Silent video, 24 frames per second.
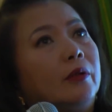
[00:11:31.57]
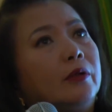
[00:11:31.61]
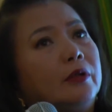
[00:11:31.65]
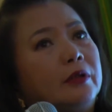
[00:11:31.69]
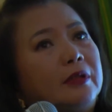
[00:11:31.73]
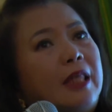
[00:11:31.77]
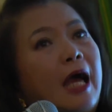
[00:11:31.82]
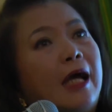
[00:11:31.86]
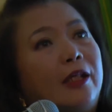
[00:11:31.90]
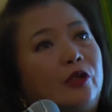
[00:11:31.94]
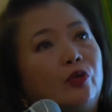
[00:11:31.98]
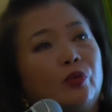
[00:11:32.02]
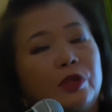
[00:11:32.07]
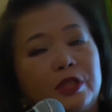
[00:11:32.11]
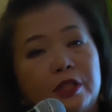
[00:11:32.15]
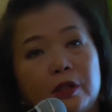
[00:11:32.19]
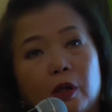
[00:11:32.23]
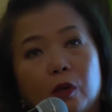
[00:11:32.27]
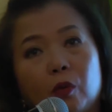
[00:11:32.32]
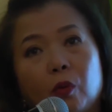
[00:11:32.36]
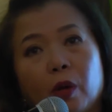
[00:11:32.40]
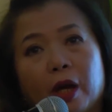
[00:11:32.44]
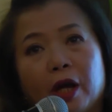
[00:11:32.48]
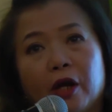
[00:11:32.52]
that was the
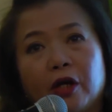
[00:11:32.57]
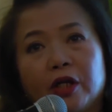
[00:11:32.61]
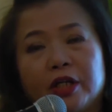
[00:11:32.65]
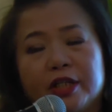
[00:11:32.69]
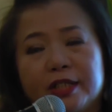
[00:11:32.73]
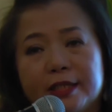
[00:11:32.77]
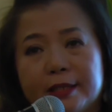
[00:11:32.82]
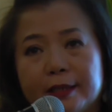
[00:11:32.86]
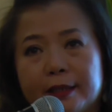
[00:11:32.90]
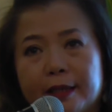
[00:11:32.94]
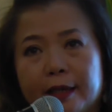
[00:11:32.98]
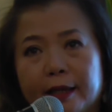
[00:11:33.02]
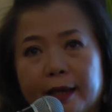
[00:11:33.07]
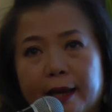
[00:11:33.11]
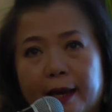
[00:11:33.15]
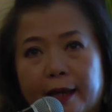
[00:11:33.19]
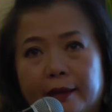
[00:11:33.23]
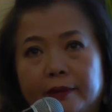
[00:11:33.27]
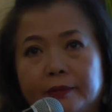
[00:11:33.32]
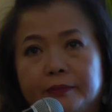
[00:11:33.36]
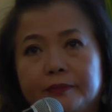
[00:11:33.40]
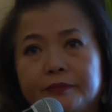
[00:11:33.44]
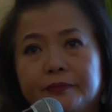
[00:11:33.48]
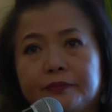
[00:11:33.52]
awareness that I
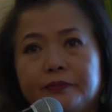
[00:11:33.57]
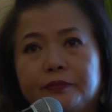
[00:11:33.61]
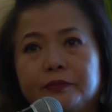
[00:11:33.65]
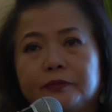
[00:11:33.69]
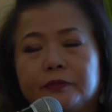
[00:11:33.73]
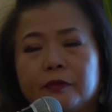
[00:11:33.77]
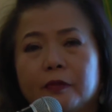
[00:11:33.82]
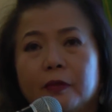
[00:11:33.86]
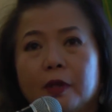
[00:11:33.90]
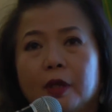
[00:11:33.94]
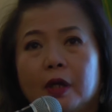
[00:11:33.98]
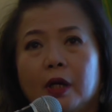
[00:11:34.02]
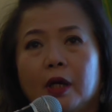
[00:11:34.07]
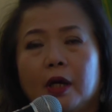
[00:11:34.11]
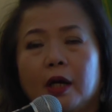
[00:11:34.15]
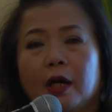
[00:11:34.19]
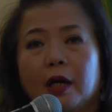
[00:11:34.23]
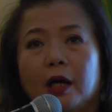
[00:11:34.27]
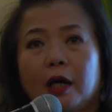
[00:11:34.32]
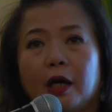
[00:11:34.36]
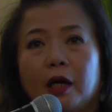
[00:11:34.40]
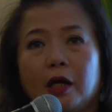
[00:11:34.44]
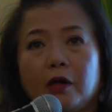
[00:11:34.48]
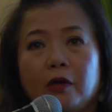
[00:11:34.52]
had.
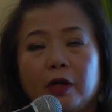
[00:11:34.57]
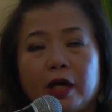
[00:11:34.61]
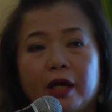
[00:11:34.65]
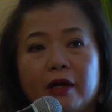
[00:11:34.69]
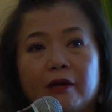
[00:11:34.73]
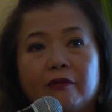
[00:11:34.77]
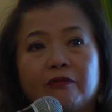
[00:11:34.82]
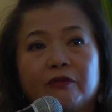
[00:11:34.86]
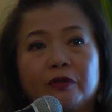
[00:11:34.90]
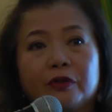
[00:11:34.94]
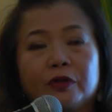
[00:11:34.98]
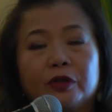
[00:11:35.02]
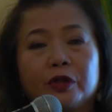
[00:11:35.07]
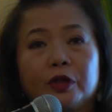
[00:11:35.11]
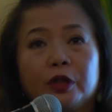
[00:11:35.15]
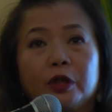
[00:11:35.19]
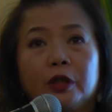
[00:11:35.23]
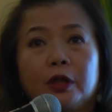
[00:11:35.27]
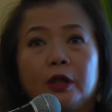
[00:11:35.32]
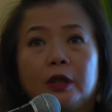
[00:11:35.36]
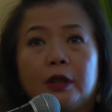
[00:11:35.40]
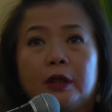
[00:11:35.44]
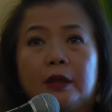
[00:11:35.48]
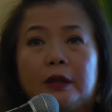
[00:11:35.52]
However,
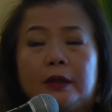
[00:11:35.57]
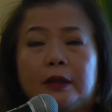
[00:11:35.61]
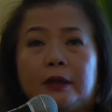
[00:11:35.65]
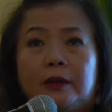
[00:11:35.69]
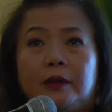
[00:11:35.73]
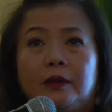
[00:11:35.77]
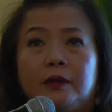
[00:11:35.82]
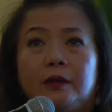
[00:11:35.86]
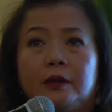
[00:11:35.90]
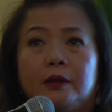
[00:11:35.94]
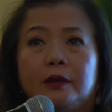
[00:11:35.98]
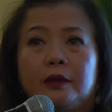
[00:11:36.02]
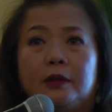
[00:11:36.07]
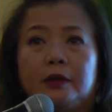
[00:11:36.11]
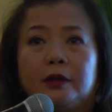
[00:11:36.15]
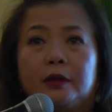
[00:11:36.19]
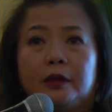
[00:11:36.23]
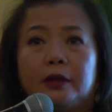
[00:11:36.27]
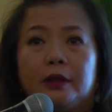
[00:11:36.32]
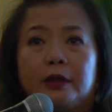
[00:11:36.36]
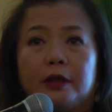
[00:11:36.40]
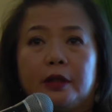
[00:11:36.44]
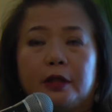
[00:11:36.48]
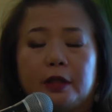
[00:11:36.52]

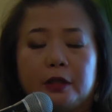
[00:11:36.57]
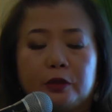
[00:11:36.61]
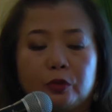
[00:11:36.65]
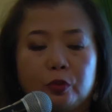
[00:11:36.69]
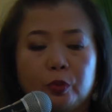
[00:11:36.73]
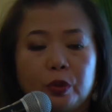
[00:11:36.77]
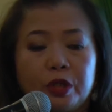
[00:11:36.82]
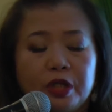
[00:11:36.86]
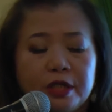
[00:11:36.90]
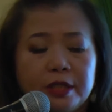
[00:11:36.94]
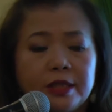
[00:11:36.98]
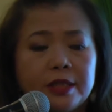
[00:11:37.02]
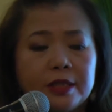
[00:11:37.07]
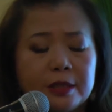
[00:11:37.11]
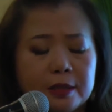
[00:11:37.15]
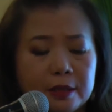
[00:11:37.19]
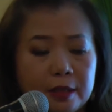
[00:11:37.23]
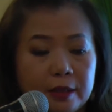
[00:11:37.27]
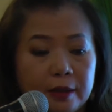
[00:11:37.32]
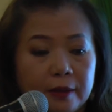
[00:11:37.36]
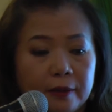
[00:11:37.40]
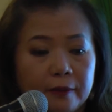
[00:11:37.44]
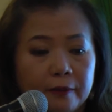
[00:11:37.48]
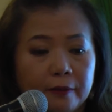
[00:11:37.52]
it
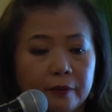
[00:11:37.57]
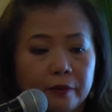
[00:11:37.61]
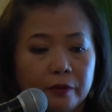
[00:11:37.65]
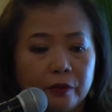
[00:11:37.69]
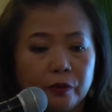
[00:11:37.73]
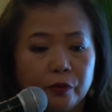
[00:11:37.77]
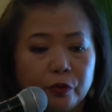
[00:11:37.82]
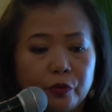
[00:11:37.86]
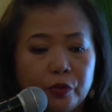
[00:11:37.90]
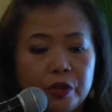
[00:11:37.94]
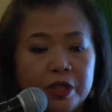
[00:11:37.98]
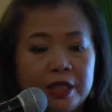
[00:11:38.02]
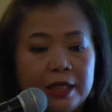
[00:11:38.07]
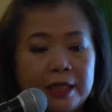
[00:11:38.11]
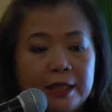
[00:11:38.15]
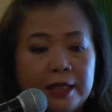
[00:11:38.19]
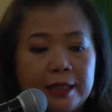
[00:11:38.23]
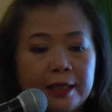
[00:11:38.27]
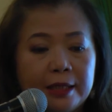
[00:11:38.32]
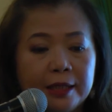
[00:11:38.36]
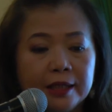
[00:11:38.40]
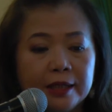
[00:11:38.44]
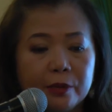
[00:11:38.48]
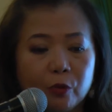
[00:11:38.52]
was
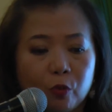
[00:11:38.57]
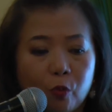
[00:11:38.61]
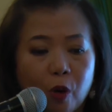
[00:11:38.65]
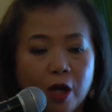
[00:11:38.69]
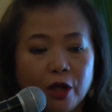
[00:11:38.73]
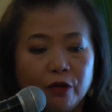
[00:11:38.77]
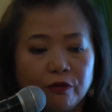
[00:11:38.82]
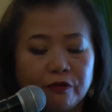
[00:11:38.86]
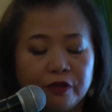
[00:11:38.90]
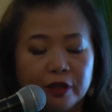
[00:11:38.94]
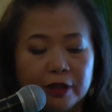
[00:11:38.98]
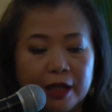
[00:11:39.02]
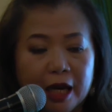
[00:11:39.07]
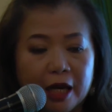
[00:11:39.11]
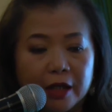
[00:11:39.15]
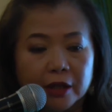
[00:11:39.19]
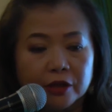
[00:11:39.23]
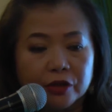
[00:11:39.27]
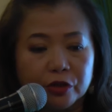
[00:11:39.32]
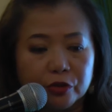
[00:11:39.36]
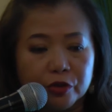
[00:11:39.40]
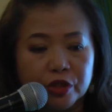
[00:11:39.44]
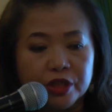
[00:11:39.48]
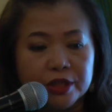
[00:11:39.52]
really, one of the
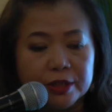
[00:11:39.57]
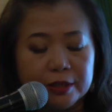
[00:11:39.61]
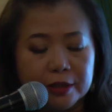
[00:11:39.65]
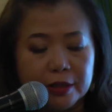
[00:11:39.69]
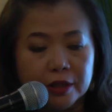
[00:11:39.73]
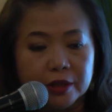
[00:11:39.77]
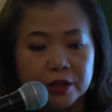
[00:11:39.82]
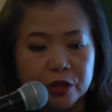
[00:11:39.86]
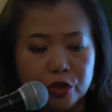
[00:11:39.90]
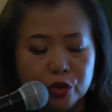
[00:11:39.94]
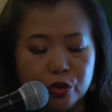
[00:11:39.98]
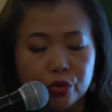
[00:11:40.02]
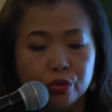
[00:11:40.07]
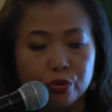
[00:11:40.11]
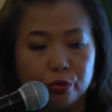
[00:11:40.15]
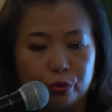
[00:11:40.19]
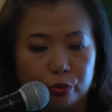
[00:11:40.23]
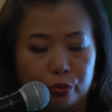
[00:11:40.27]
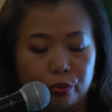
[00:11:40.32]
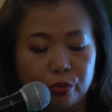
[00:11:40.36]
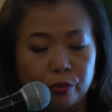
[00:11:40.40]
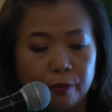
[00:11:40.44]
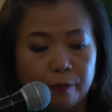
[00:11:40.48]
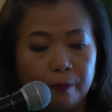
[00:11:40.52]
characteristics
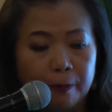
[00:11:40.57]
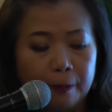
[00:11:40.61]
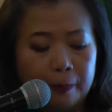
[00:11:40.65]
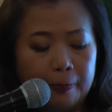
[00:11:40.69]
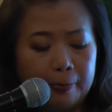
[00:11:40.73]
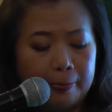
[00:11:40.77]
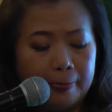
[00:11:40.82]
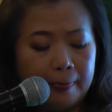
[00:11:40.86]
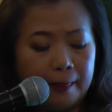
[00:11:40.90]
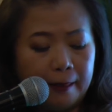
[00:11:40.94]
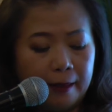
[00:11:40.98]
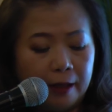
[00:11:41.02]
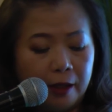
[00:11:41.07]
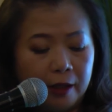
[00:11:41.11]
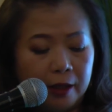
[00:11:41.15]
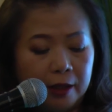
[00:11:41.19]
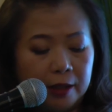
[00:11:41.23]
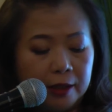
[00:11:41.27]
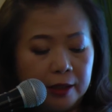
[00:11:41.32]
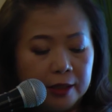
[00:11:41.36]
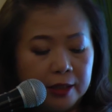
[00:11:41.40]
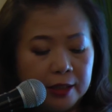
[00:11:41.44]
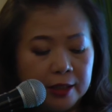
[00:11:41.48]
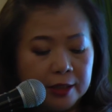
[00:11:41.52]
too,
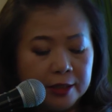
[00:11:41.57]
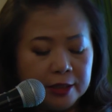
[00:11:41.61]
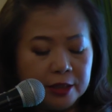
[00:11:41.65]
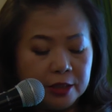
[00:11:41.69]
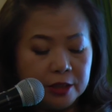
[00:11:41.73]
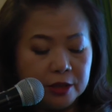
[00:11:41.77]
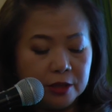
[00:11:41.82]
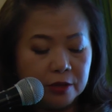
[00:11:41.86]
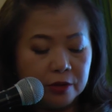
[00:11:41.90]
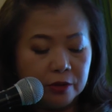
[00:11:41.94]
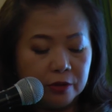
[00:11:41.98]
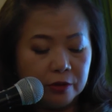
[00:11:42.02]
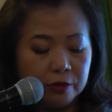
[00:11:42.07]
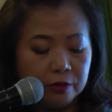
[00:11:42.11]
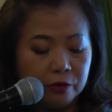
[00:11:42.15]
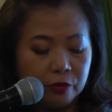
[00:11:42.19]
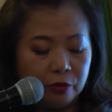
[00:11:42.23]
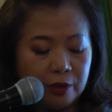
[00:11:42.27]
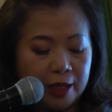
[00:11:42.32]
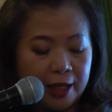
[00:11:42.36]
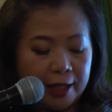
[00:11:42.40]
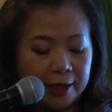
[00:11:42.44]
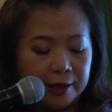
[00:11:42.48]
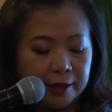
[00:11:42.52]
is
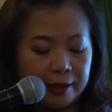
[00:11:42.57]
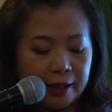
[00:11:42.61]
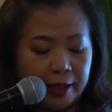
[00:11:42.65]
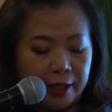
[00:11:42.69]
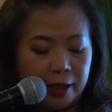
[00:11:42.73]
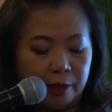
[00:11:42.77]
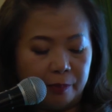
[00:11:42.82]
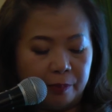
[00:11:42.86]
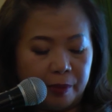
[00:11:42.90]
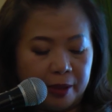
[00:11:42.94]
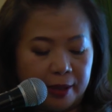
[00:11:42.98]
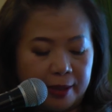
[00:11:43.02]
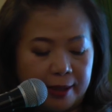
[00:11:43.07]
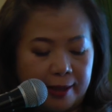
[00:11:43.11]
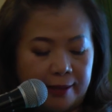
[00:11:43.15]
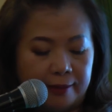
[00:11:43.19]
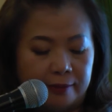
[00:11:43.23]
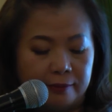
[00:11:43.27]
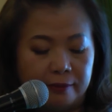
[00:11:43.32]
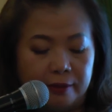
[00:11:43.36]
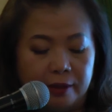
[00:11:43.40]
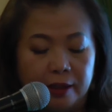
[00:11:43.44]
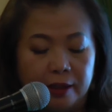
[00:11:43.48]
to lend a helping hand.